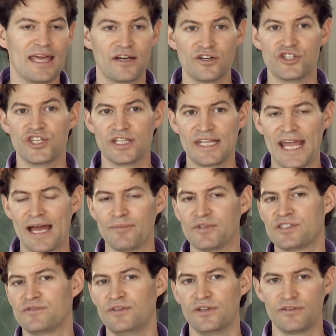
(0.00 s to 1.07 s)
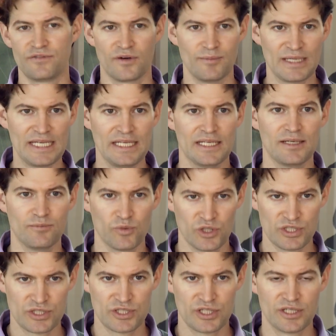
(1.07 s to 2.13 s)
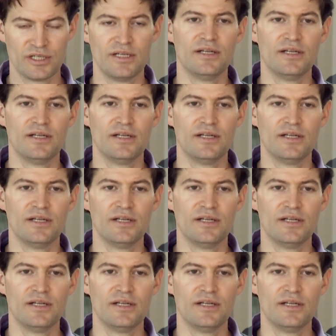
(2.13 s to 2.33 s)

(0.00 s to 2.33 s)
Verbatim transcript: energy in the atmosphere from heat and moisture.